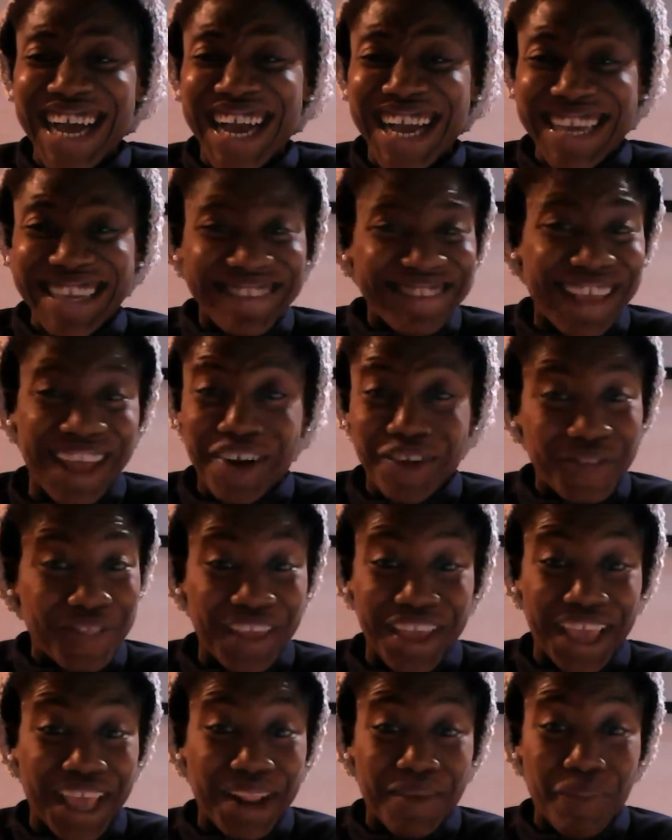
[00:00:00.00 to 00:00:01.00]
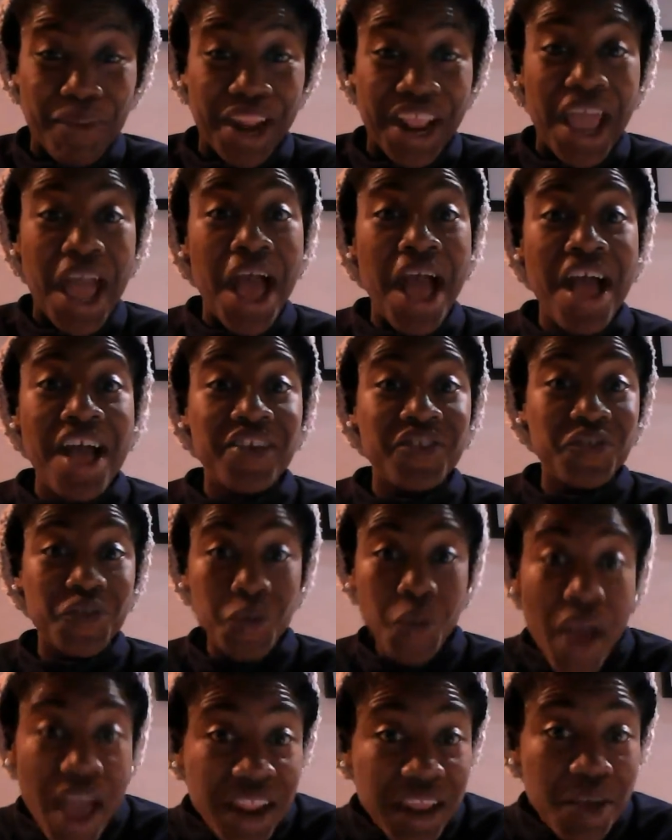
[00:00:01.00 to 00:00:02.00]
Because I don't think anybody...
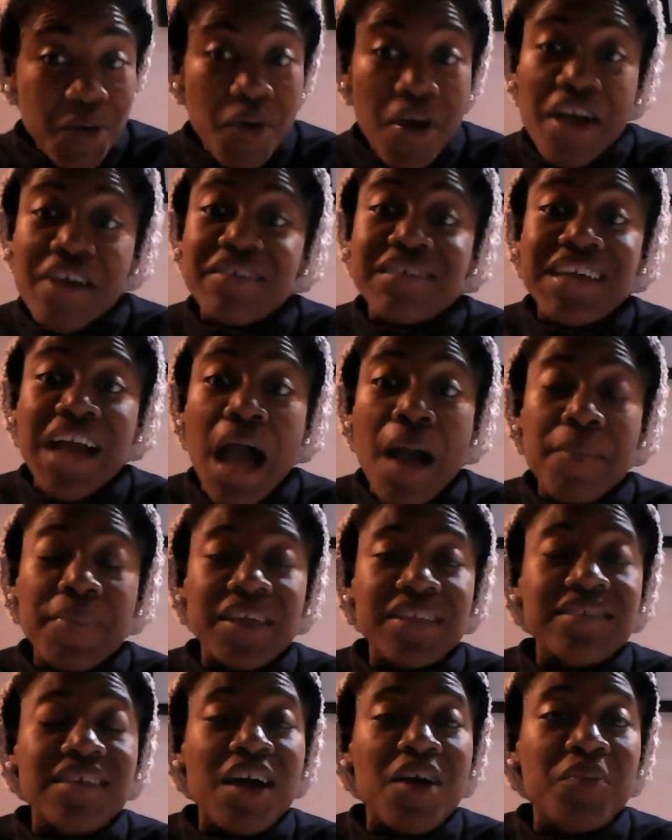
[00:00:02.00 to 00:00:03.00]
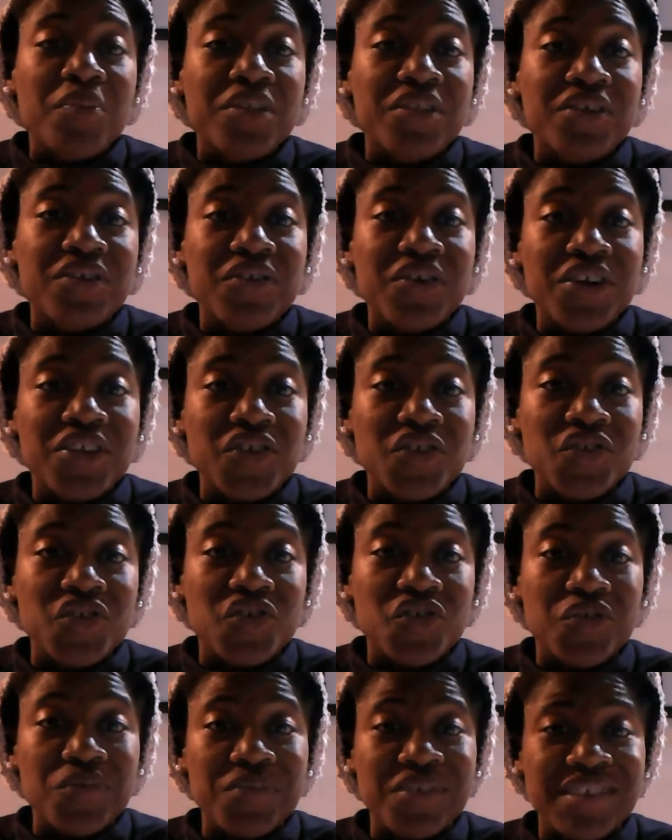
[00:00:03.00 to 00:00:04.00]
Do any... Comment down below on
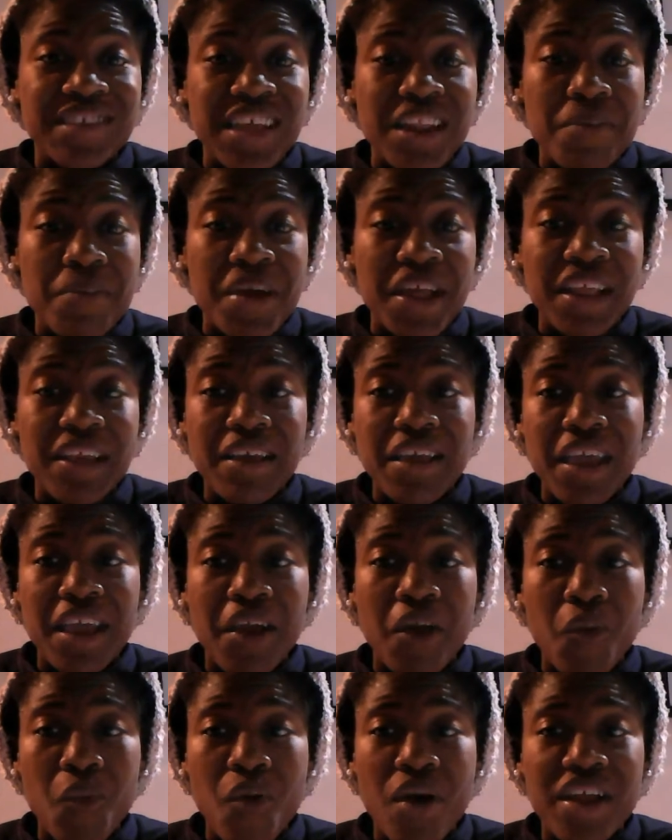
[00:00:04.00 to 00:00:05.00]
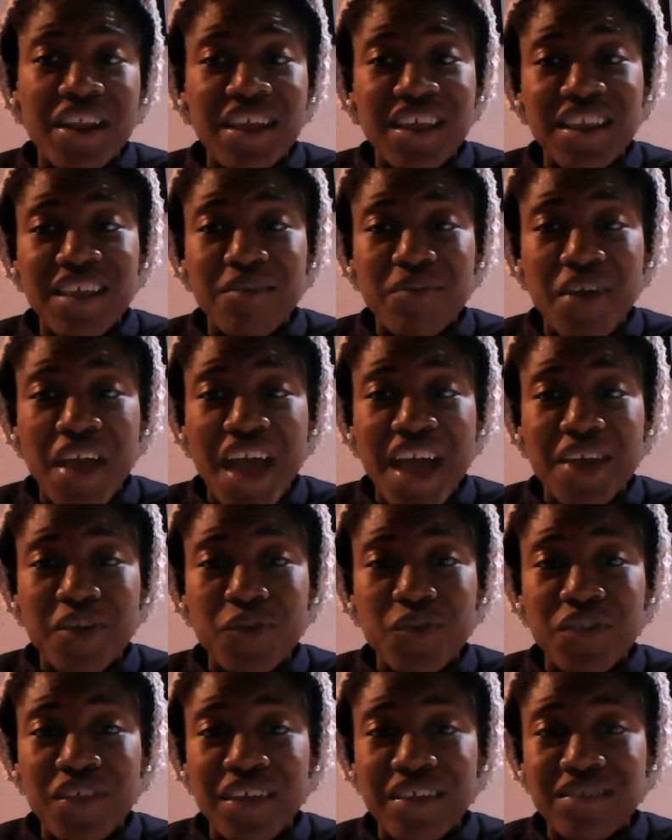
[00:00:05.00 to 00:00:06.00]
YouTube. Does anybody here want any guy
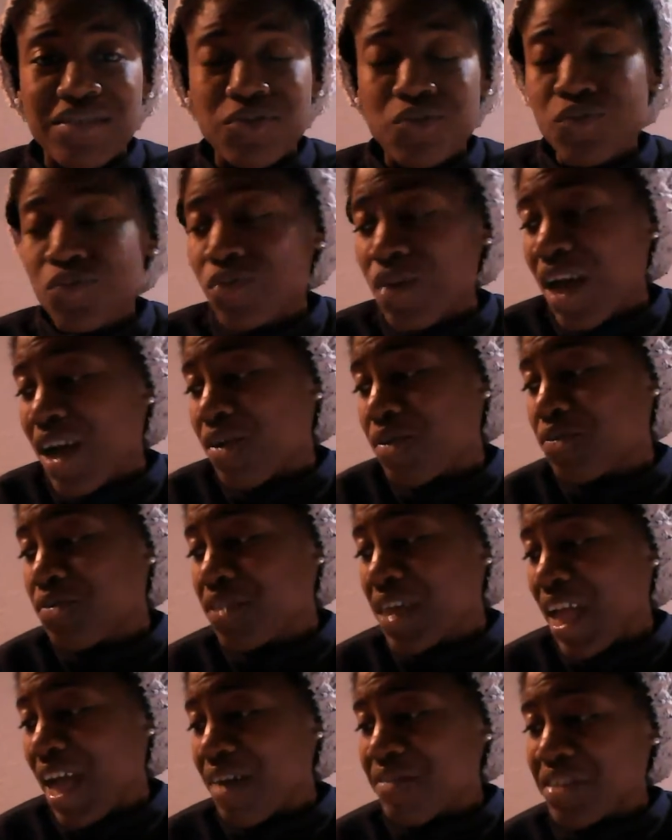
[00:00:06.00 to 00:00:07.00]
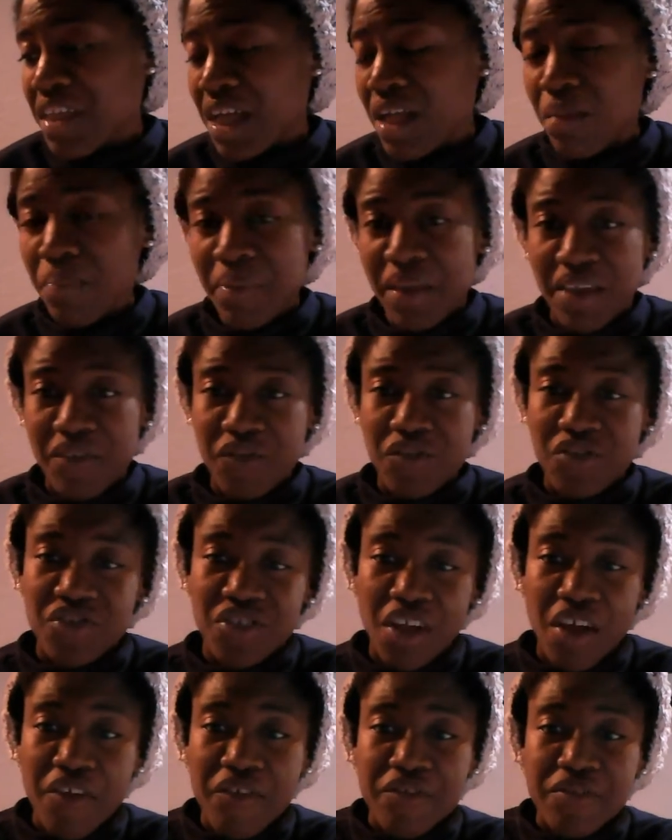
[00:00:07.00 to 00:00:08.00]
who they have to help pay for
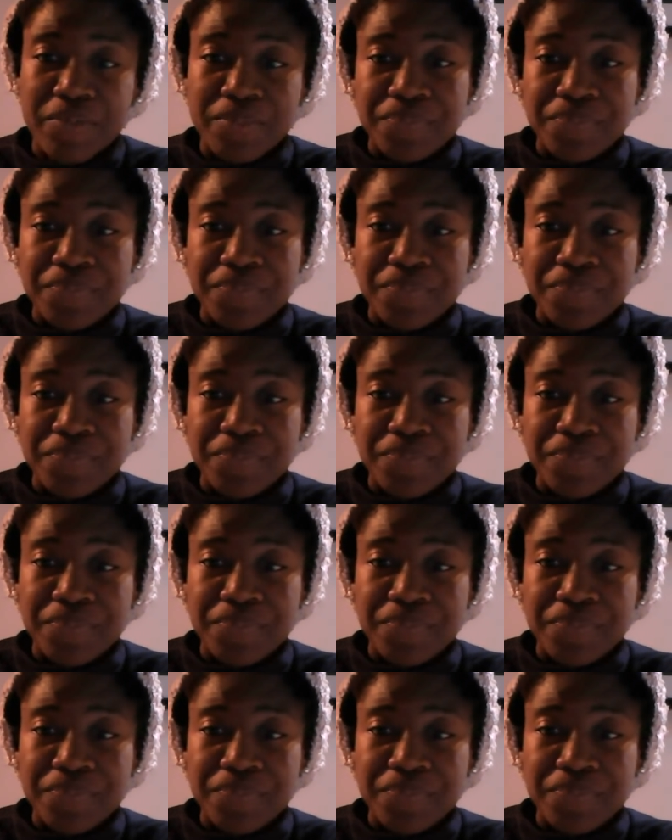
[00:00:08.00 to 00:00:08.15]
stuff?